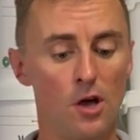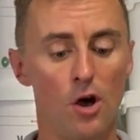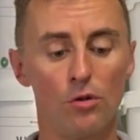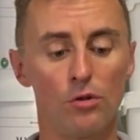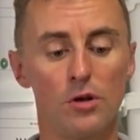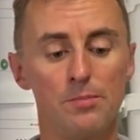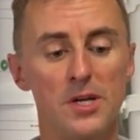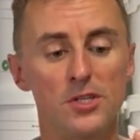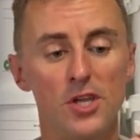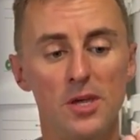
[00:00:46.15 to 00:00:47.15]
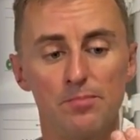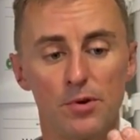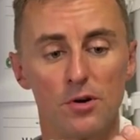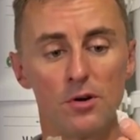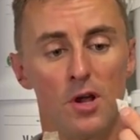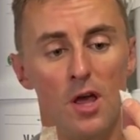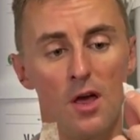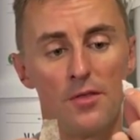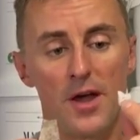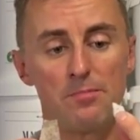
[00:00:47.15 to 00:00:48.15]
a little bit deeper
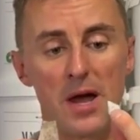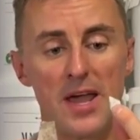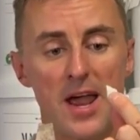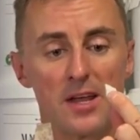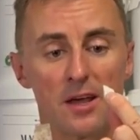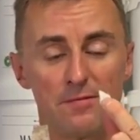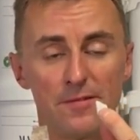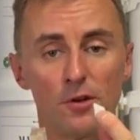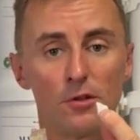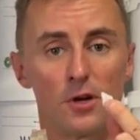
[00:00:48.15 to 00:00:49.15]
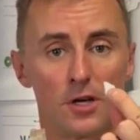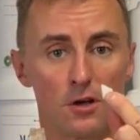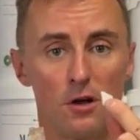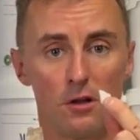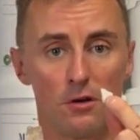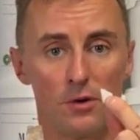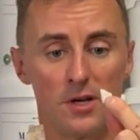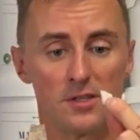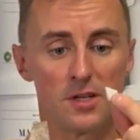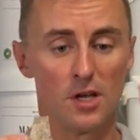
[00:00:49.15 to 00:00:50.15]
than by adding a filler and
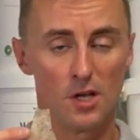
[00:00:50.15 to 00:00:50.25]
colorant